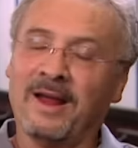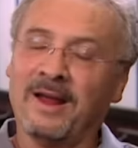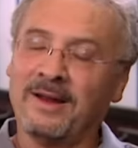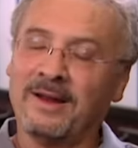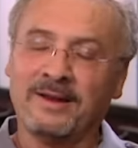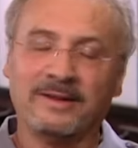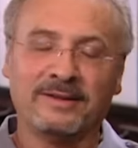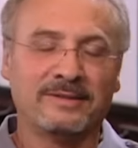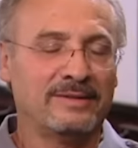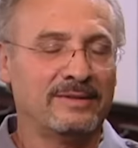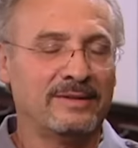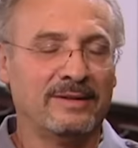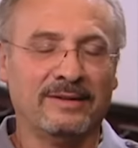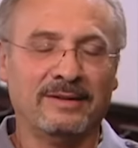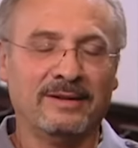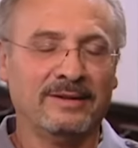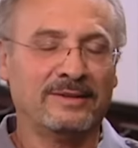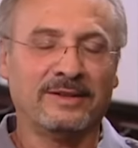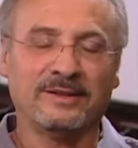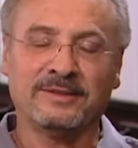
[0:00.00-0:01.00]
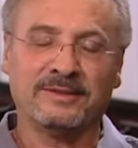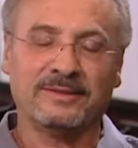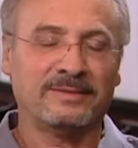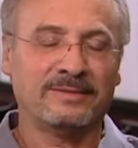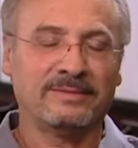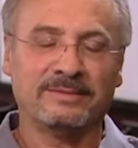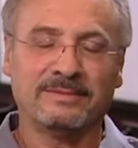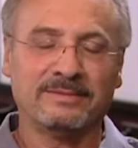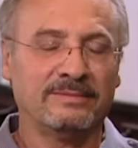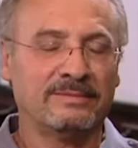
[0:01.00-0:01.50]
and this
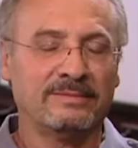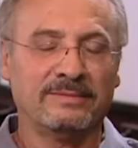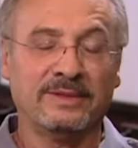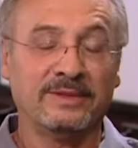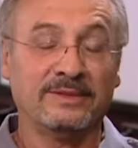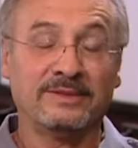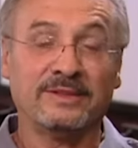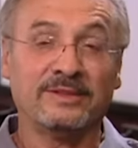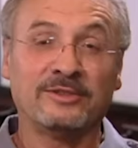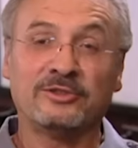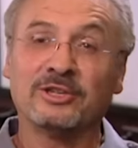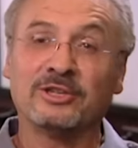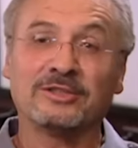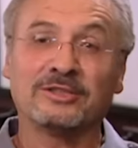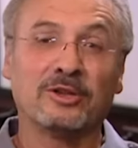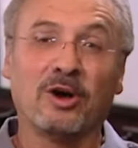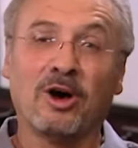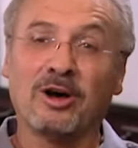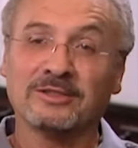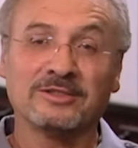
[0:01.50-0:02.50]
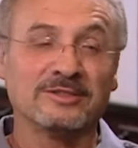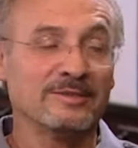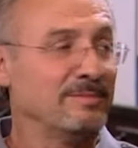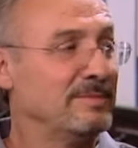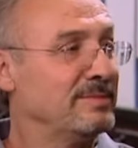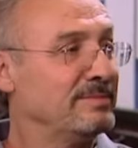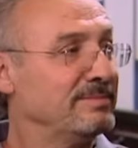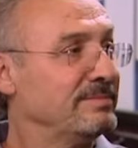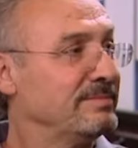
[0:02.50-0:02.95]
is just awesome.